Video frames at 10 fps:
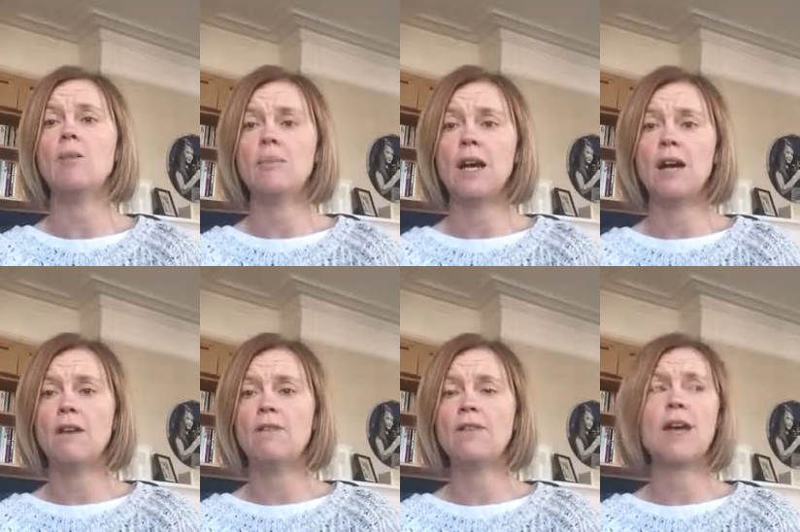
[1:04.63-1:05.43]
on
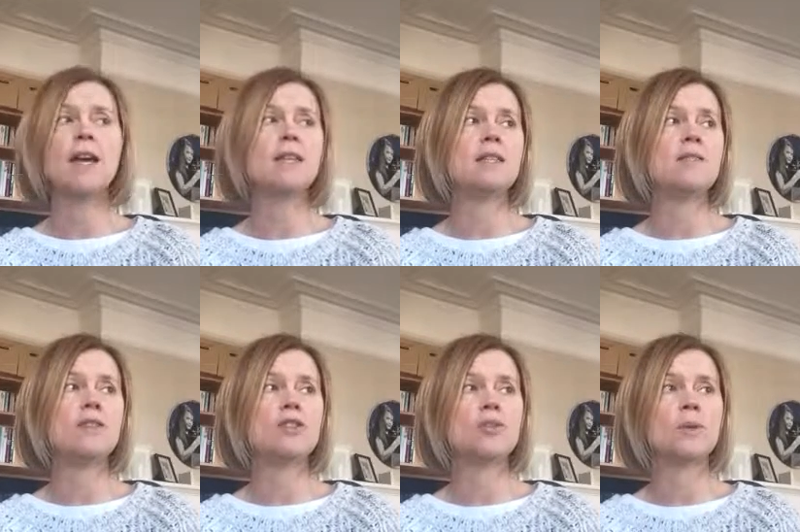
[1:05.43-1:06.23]
behalf of that
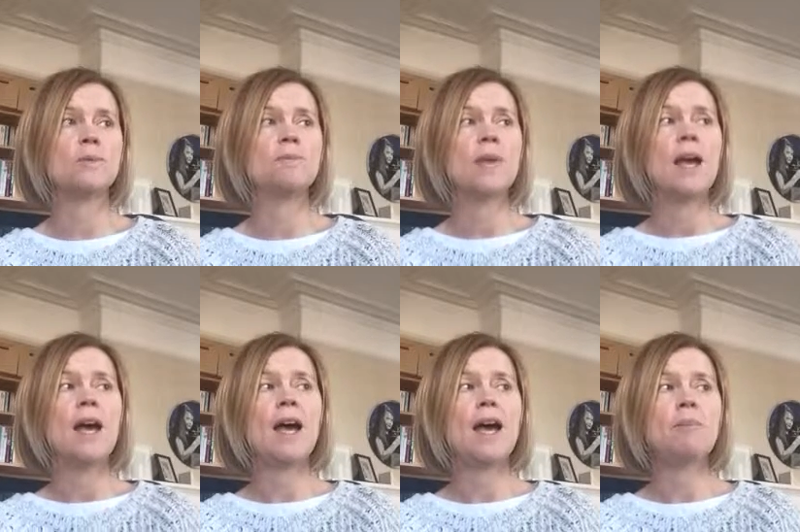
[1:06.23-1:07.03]
individual.
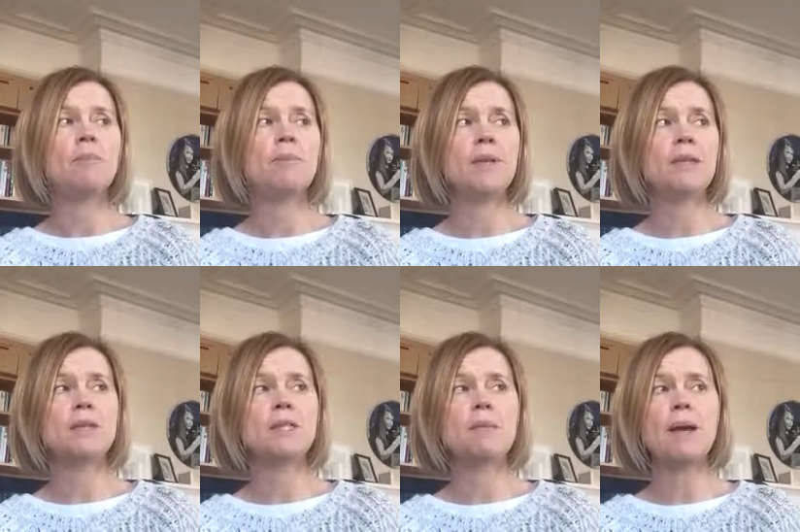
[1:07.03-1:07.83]
But
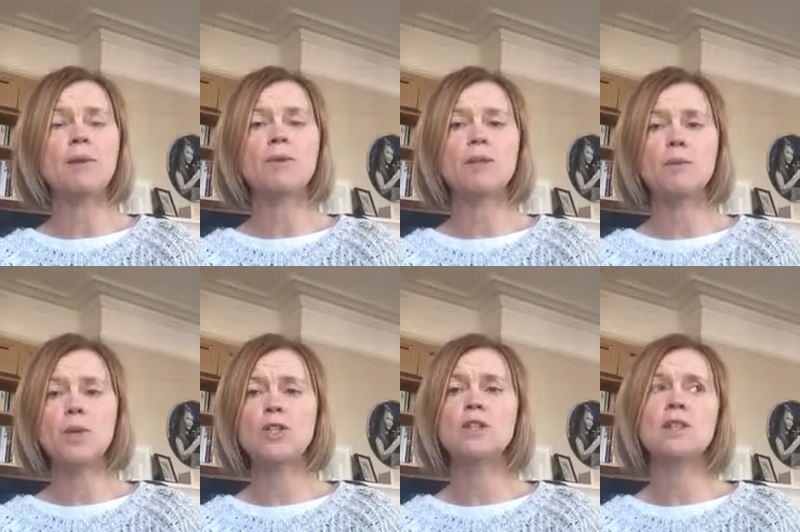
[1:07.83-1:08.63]
it's about the
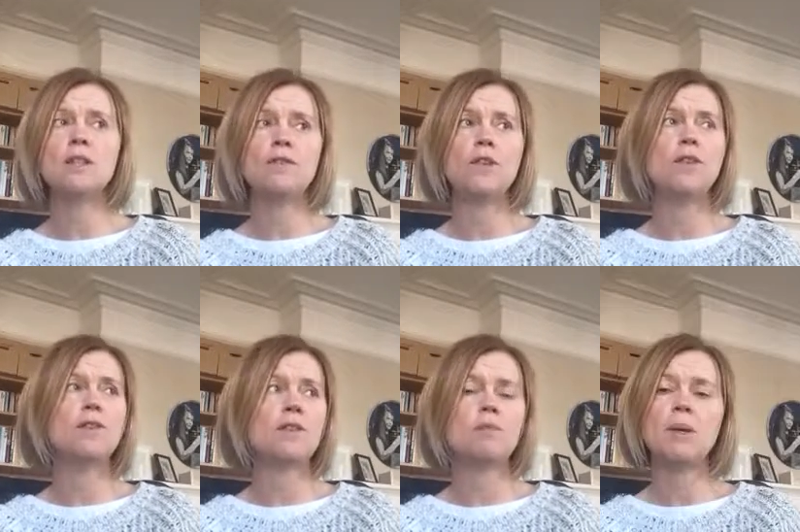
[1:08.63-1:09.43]
wishes and the
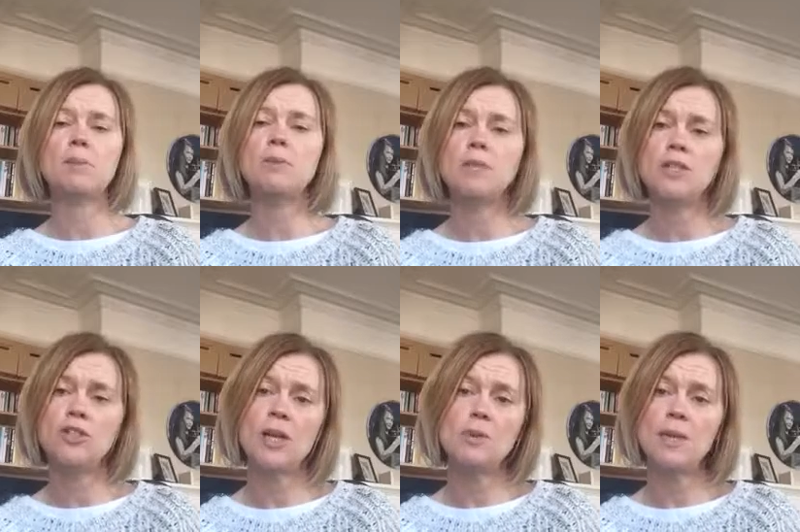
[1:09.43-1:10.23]
views of people being
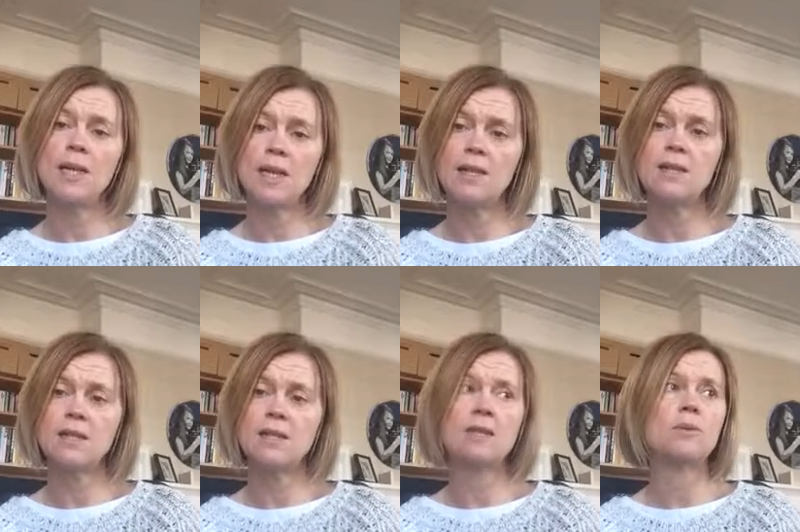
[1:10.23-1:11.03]
genuinely
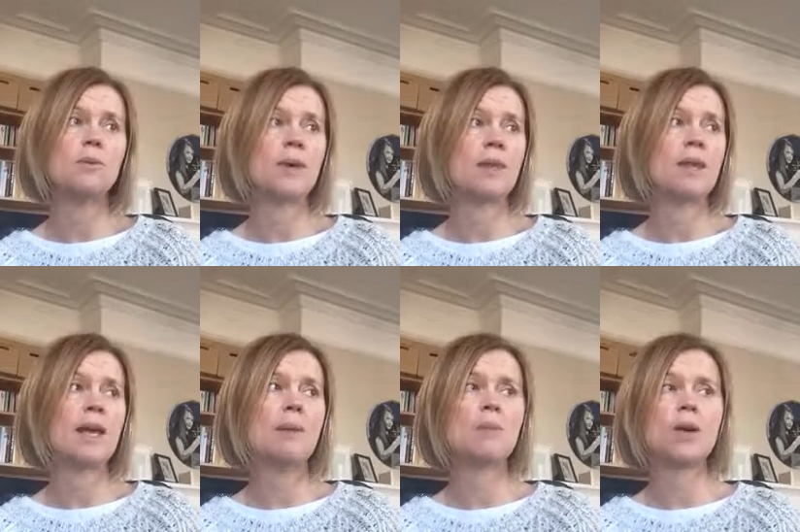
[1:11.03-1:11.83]
considered within
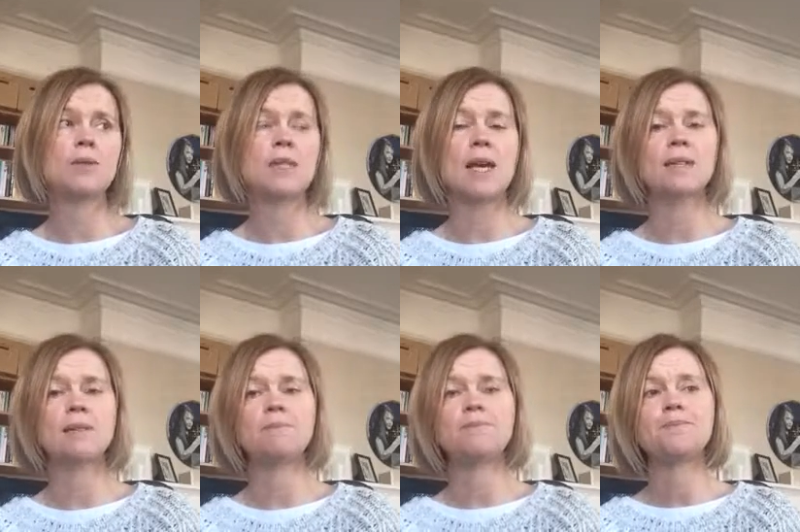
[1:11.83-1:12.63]
that process.
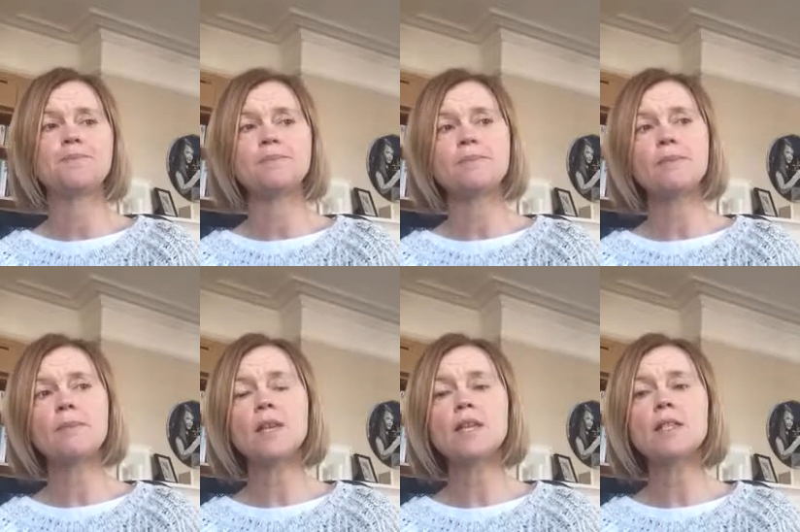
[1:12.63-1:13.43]

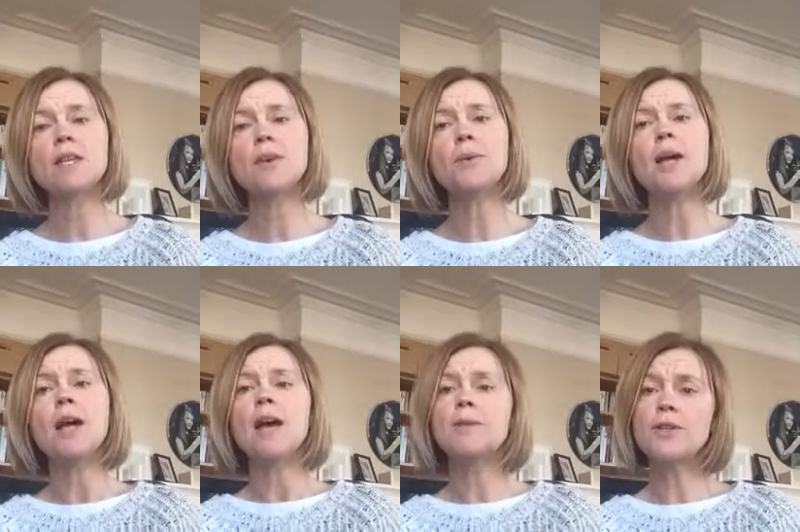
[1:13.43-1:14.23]
So
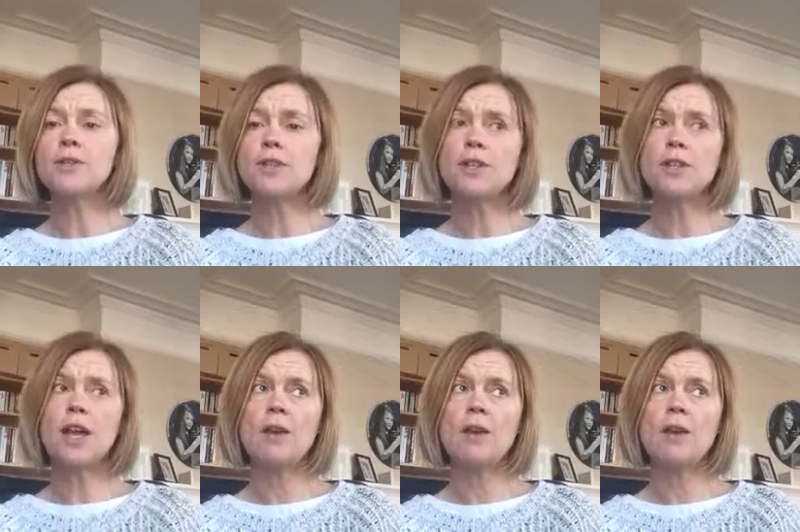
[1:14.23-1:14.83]
I'm going to